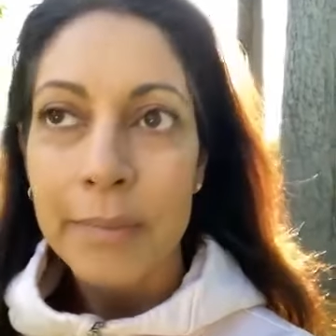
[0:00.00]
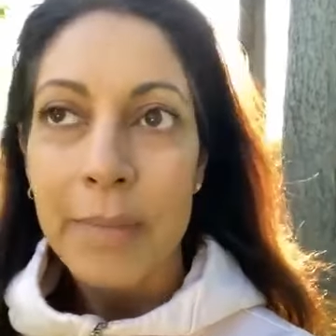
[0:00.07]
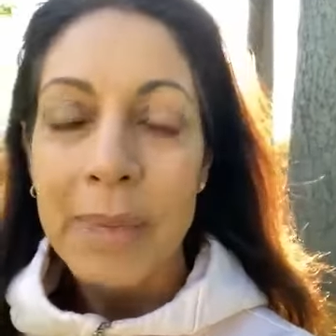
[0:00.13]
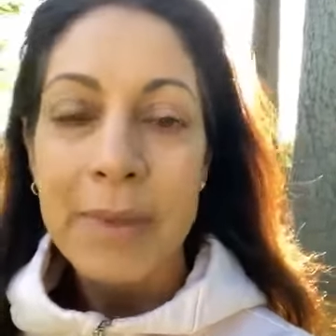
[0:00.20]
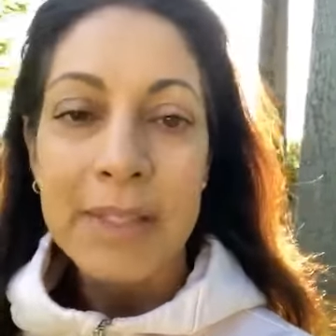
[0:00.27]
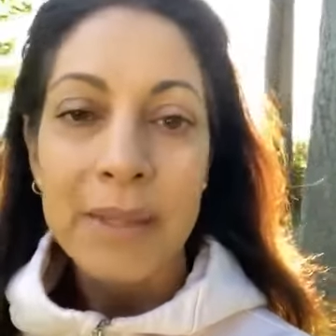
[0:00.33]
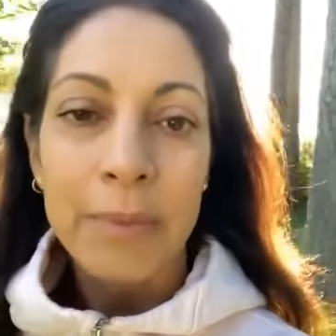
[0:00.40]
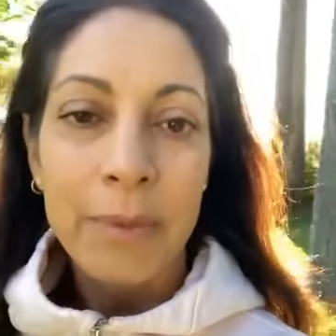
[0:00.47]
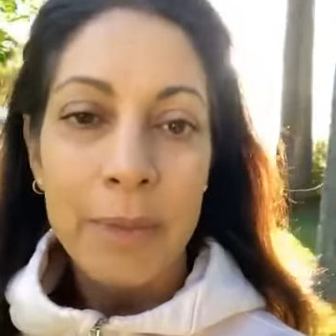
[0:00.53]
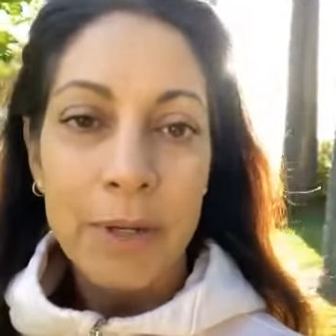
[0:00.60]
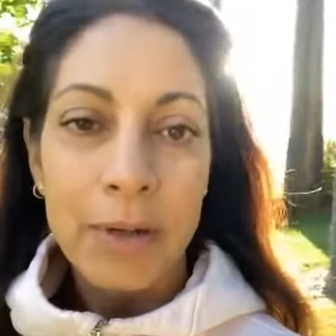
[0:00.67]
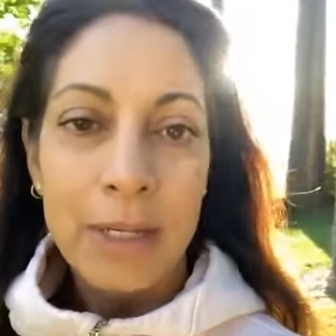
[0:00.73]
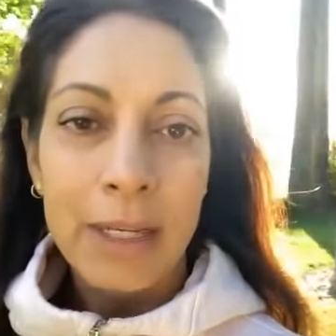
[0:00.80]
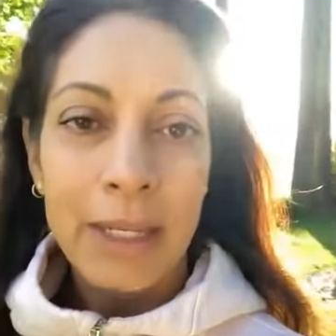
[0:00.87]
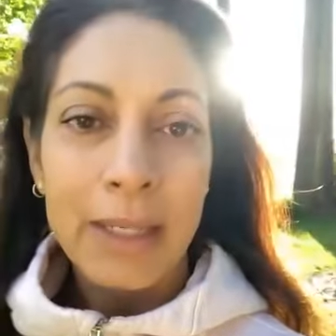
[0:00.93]
Maybe some
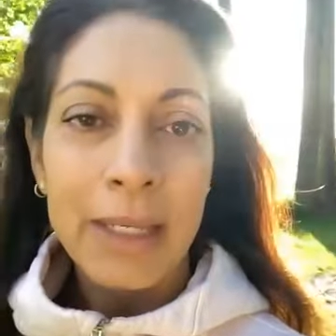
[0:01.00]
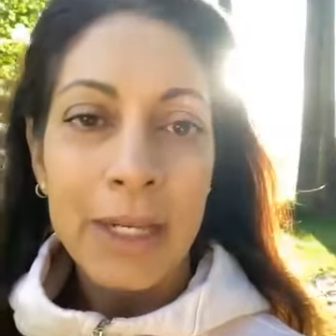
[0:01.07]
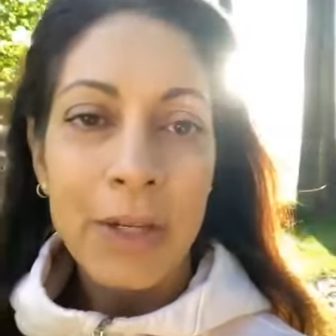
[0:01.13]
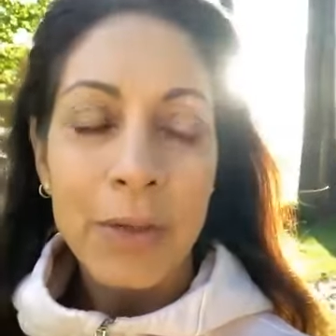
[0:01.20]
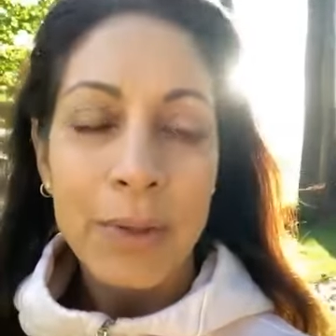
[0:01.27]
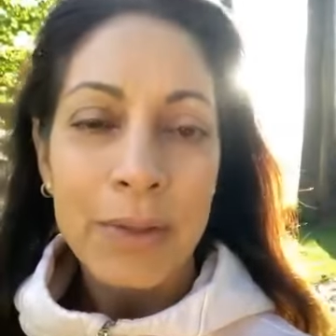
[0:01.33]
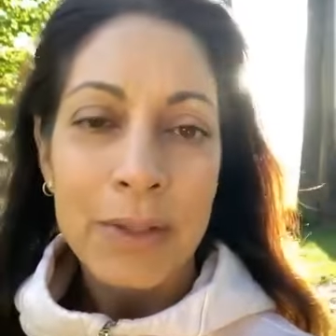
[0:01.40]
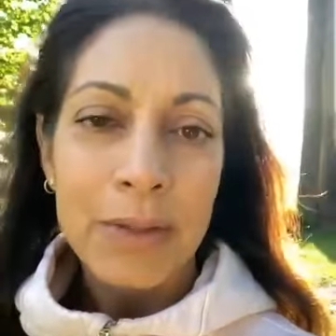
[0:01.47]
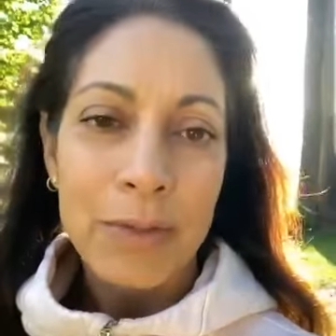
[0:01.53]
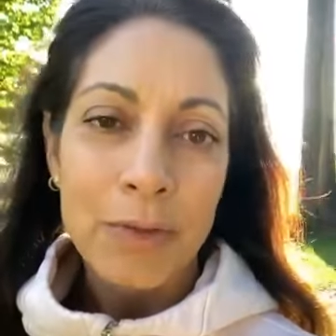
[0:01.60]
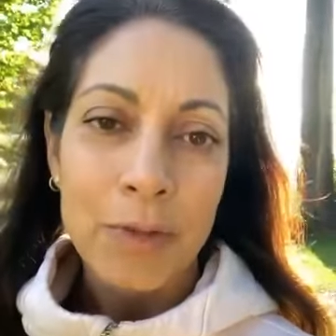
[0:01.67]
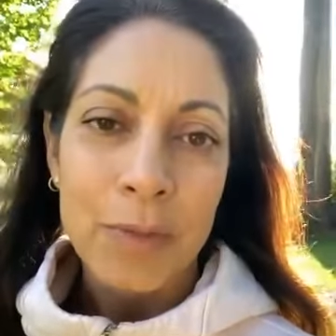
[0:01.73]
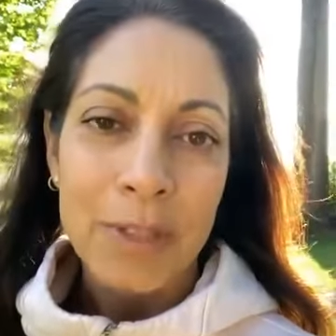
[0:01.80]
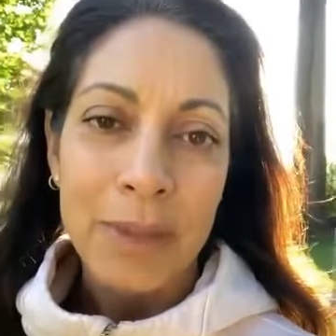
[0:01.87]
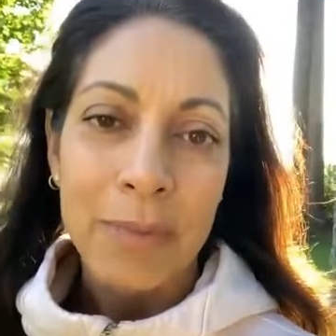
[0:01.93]
women are eating keto in these
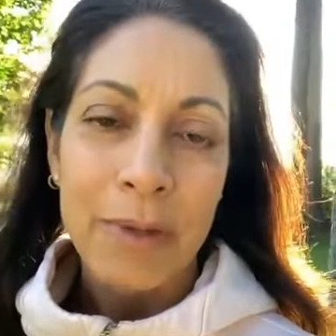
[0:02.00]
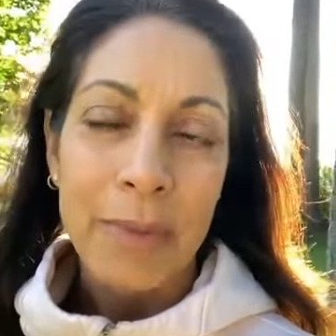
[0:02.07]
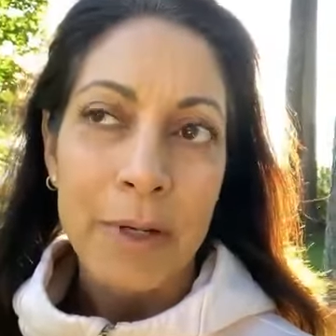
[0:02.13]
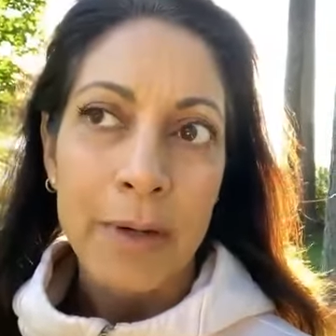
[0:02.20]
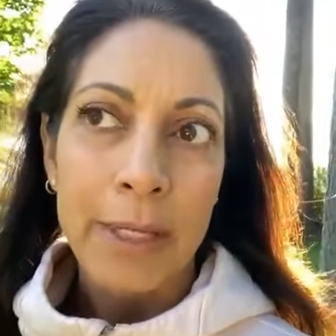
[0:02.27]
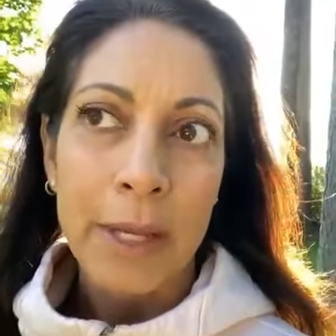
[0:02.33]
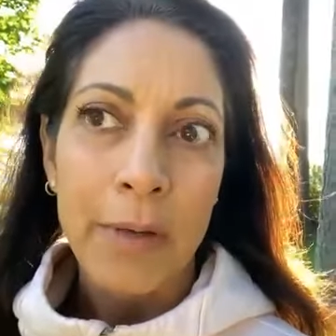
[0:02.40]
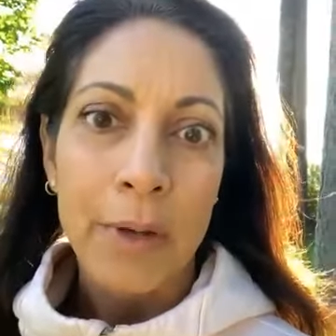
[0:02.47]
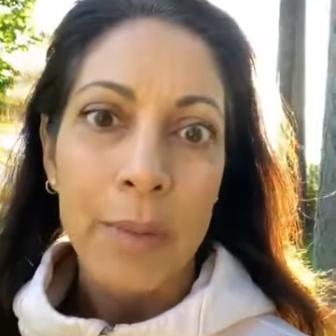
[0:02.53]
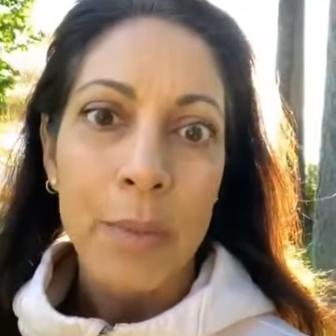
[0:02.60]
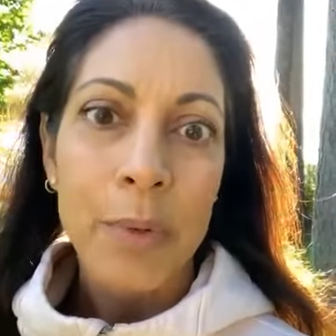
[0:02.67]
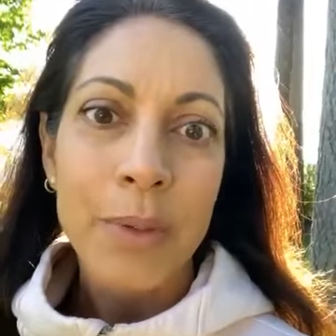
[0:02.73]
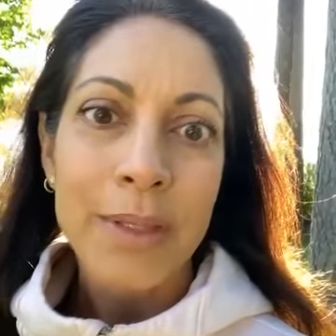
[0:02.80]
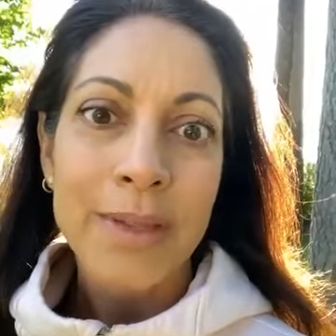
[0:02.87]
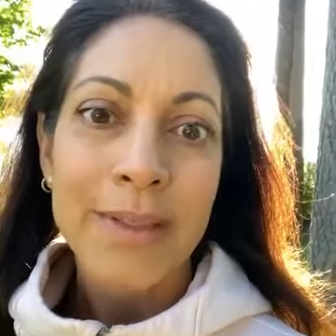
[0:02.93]
groups. Some women are counting
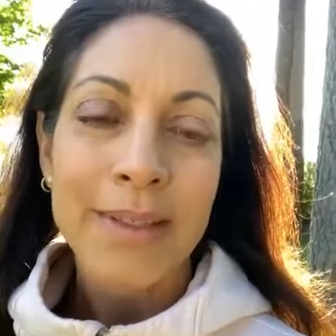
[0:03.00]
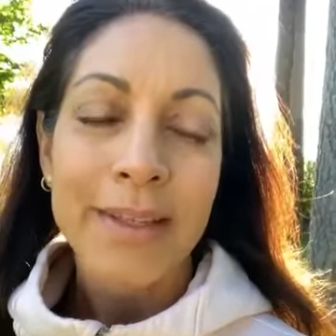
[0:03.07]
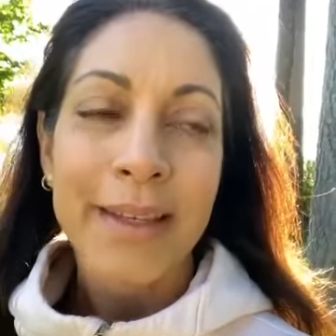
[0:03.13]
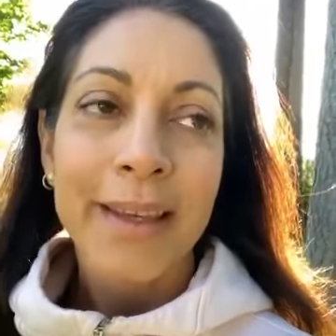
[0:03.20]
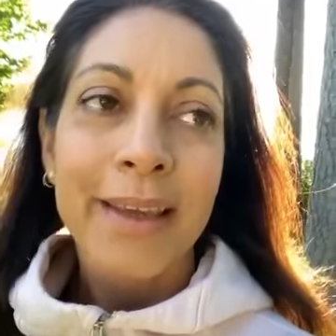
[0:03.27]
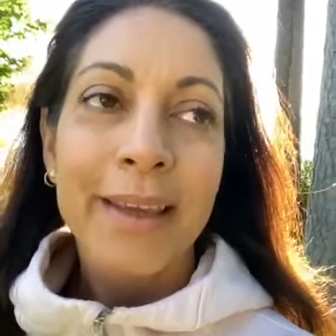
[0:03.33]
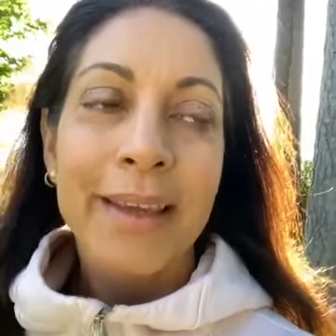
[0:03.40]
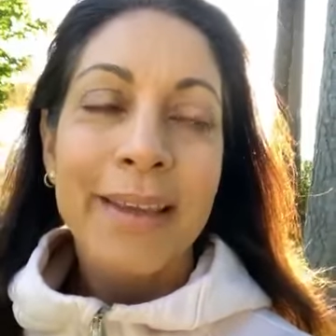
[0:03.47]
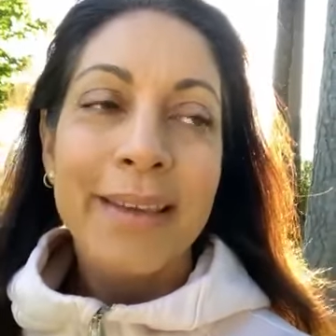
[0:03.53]
points.